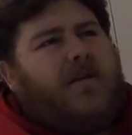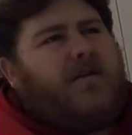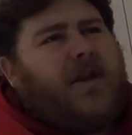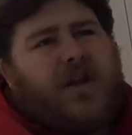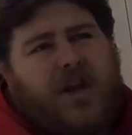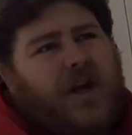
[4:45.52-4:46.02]

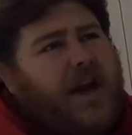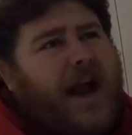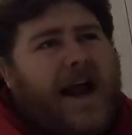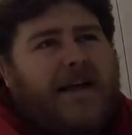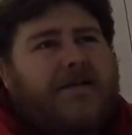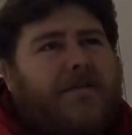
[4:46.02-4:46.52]
then you can
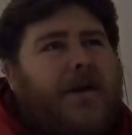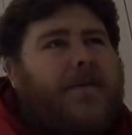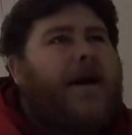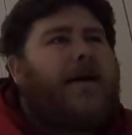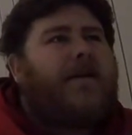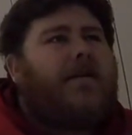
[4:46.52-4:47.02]
ask me
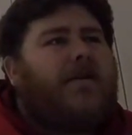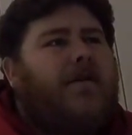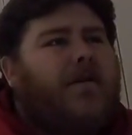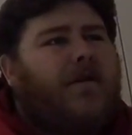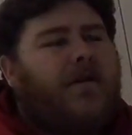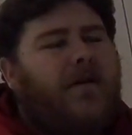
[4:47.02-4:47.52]
about it,
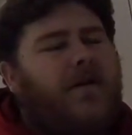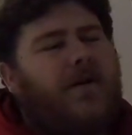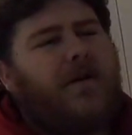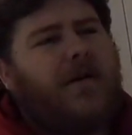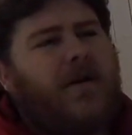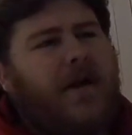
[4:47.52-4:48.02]

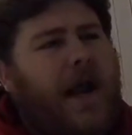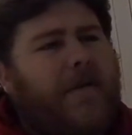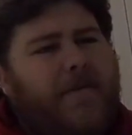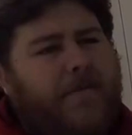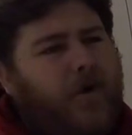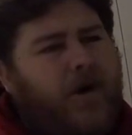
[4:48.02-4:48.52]
and
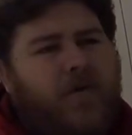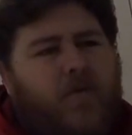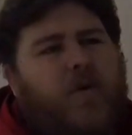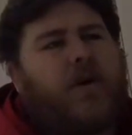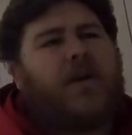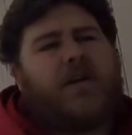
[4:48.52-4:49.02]
I'd be more than
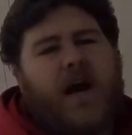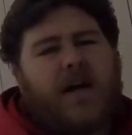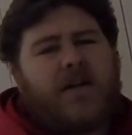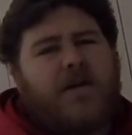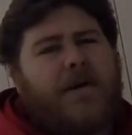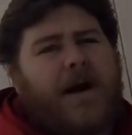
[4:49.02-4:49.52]
willing to talk
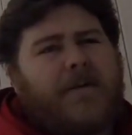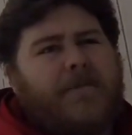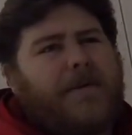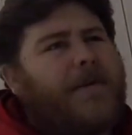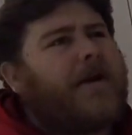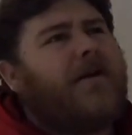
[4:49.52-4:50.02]
to you about it.
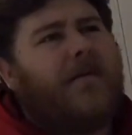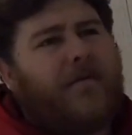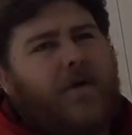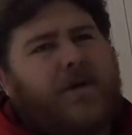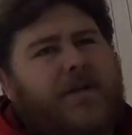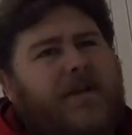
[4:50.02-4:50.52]
But I'm not going to
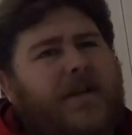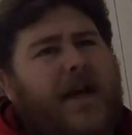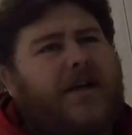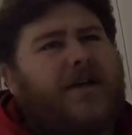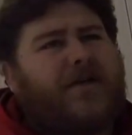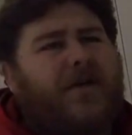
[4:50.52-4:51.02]
force it
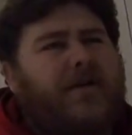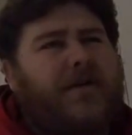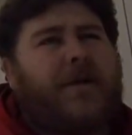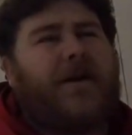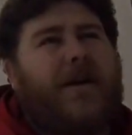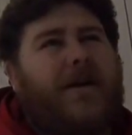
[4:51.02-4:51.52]
down your throats. I'm
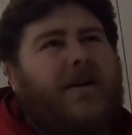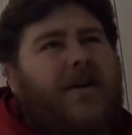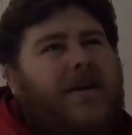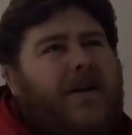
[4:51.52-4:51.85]
not going to